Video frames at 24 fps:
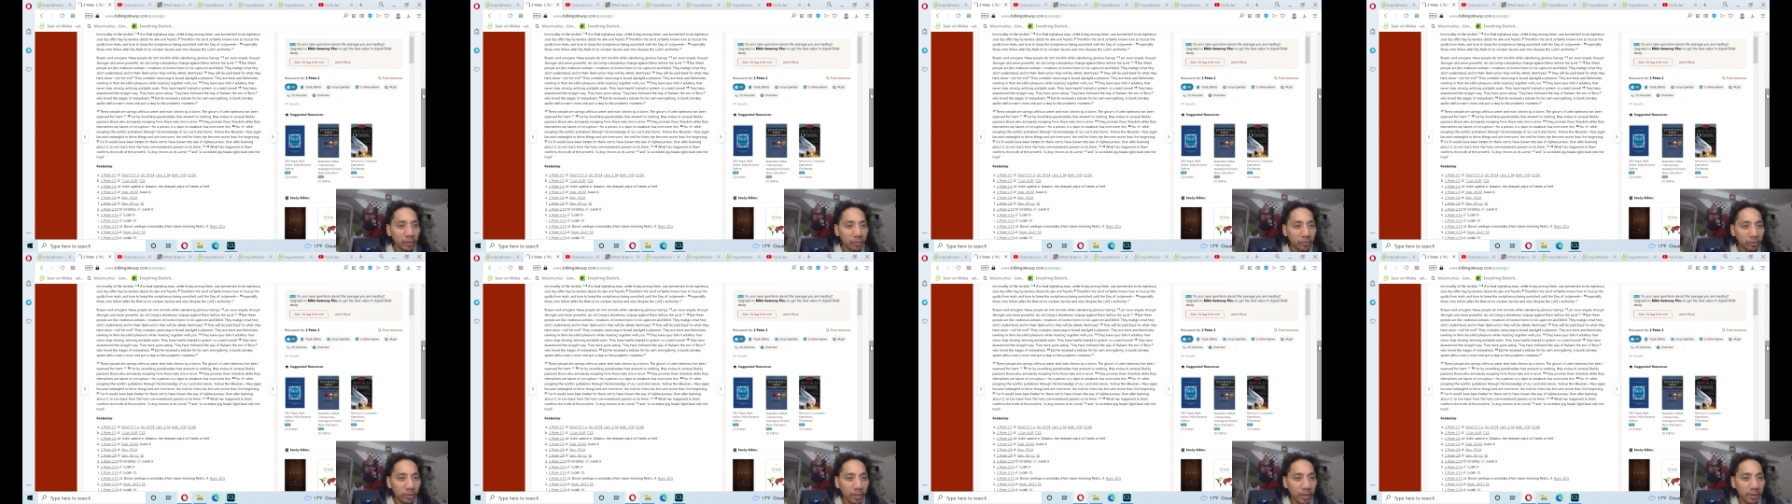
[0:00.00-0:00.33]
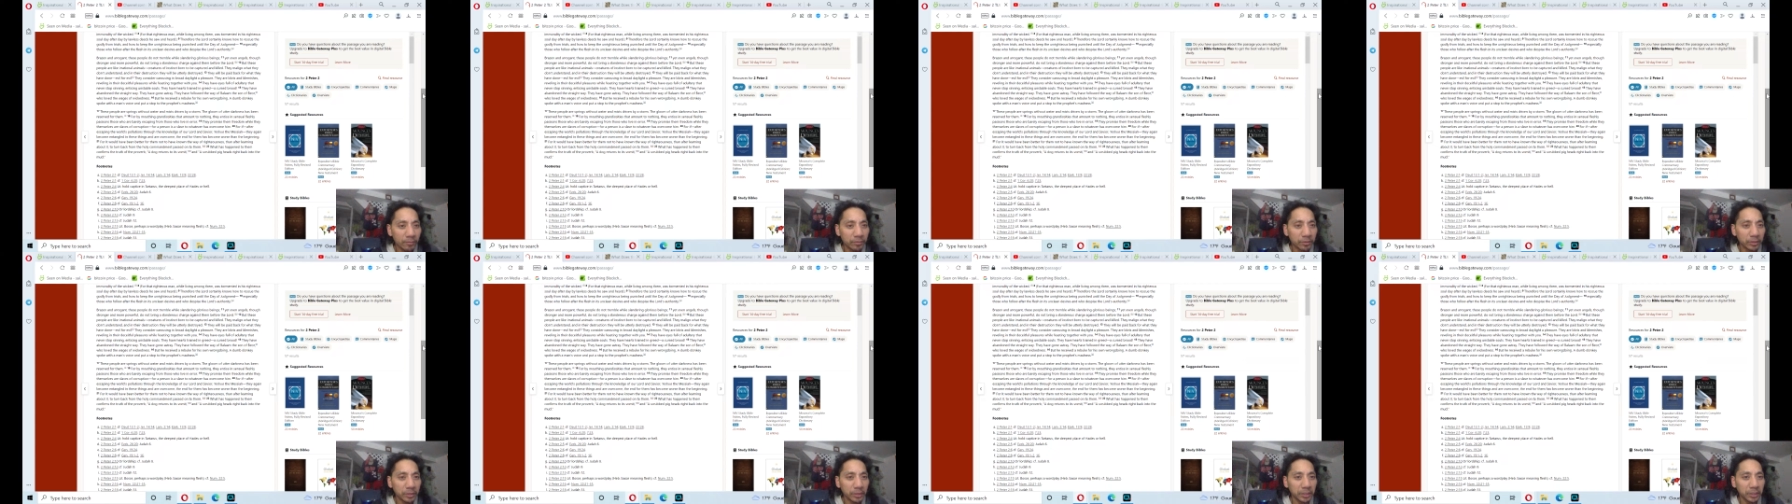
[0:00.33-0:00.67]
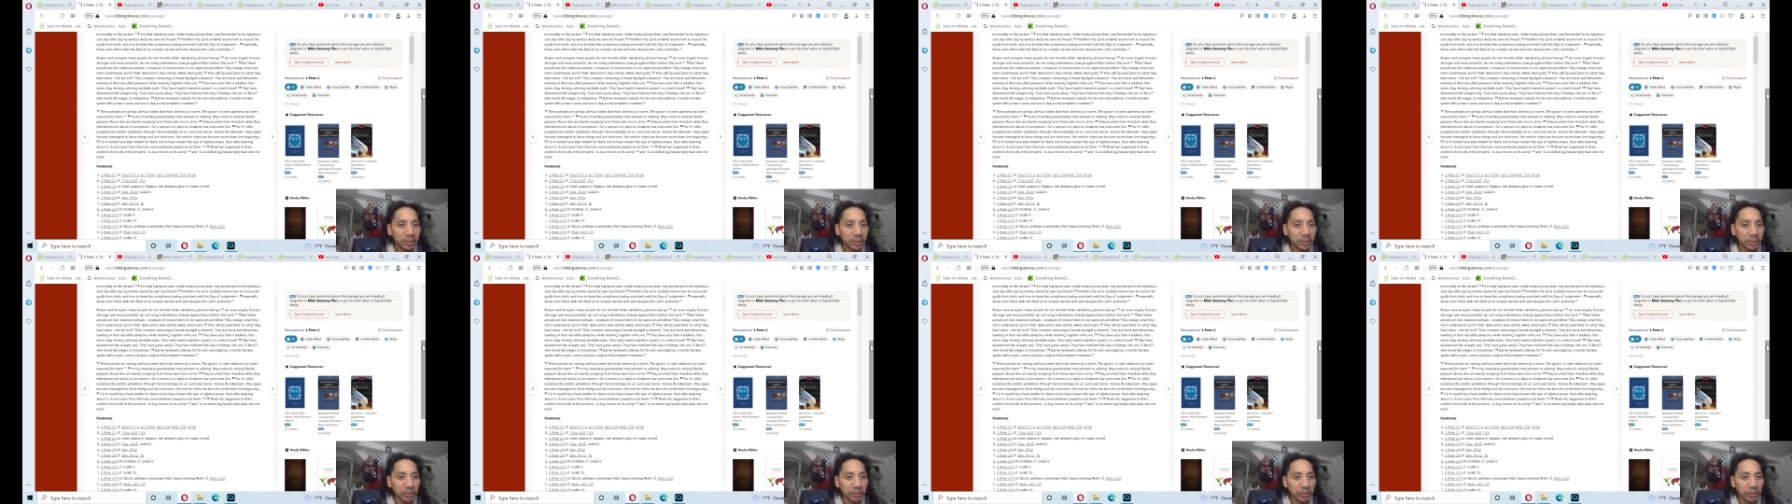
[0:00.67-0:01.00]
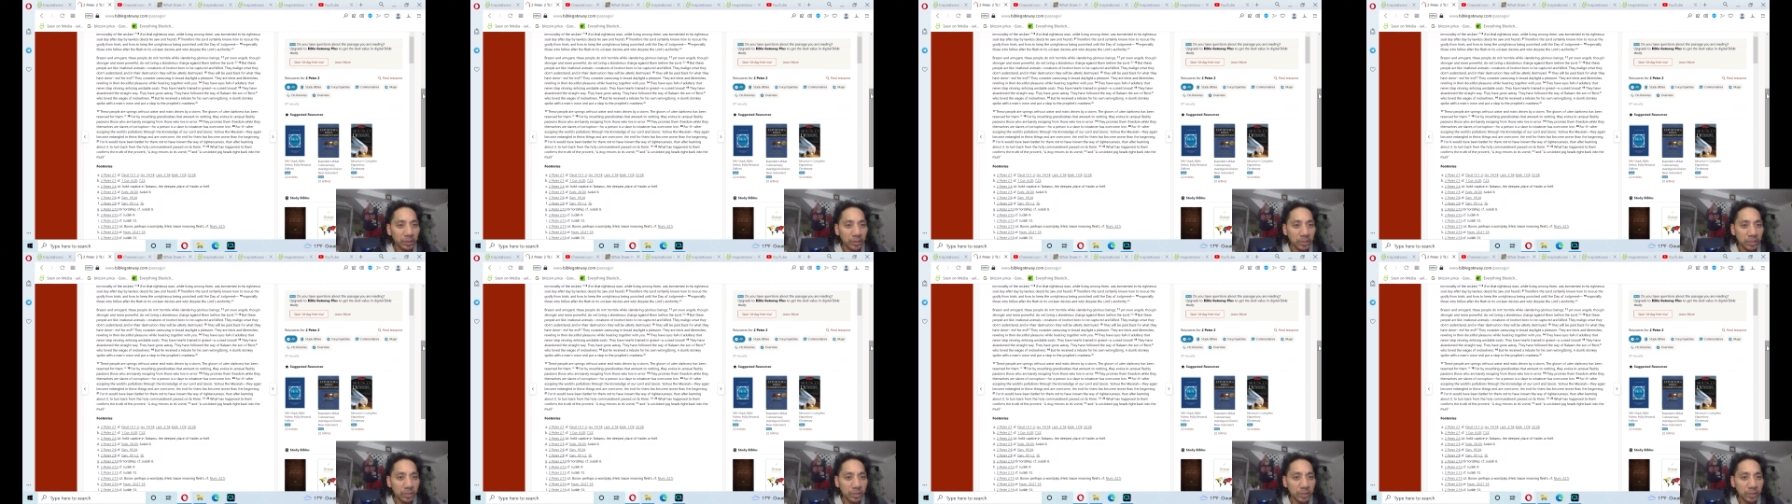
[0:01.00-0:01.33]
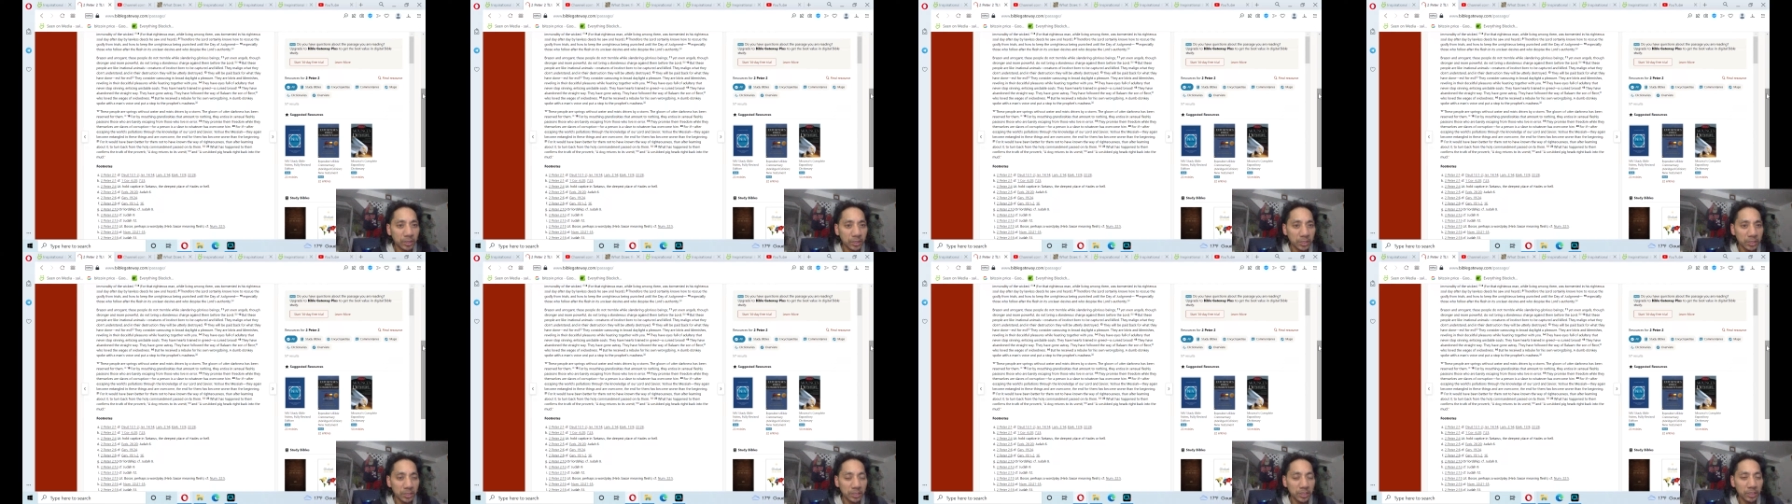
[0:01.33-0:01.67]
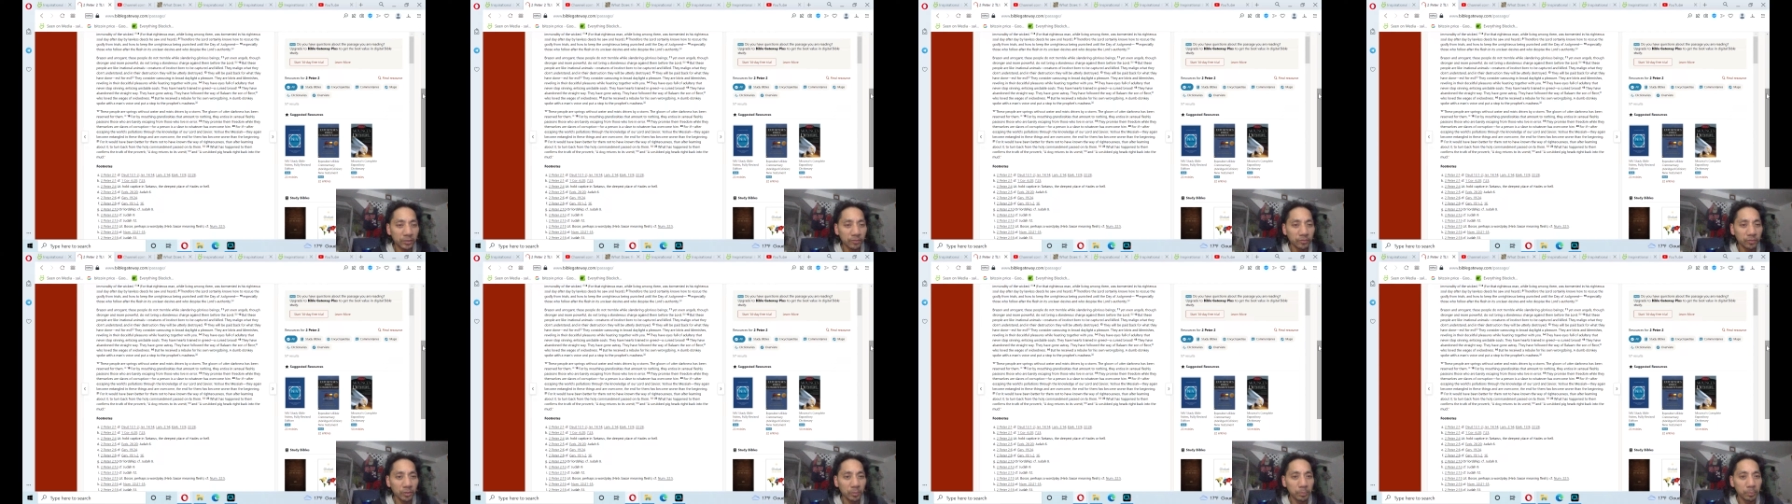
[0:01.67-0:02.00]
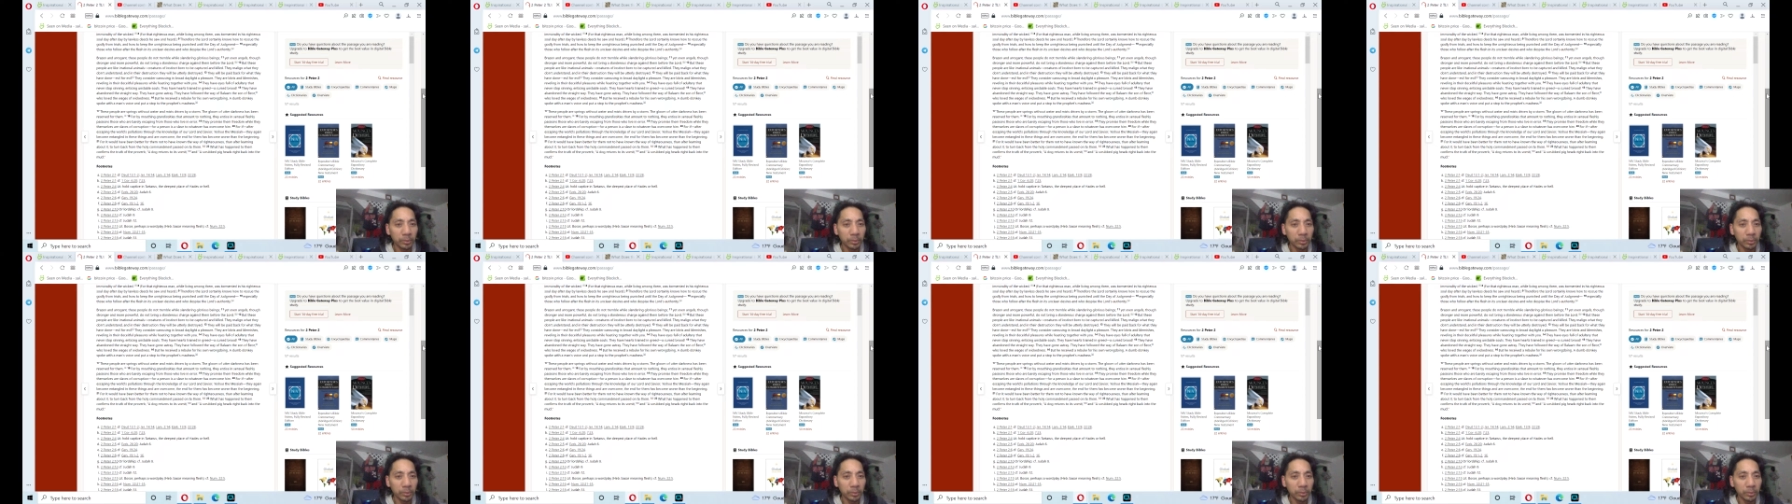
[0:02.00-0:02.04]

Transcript: reveling in their deceitful